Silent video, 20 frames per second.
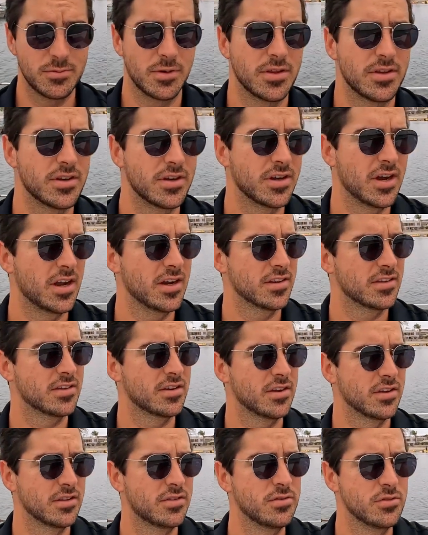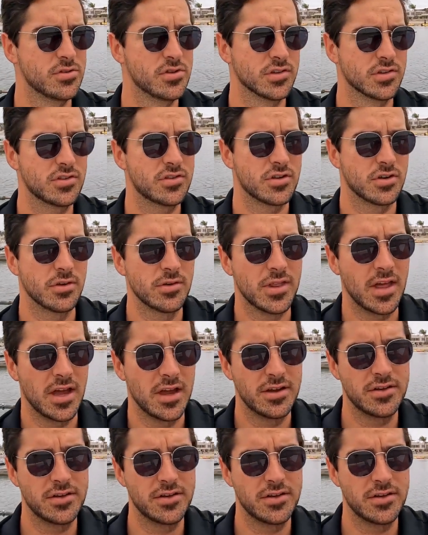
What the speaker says: whether or not it's good to just throw that